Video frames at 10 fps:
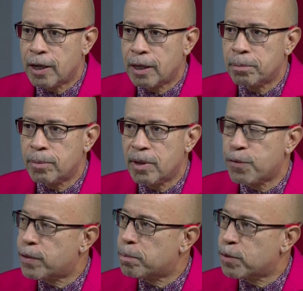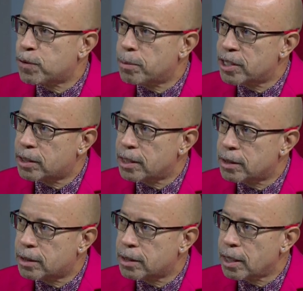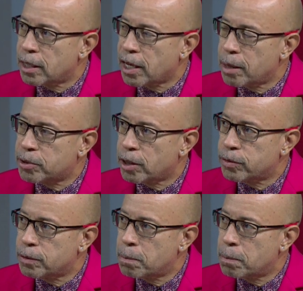lift the performances in Cape Town?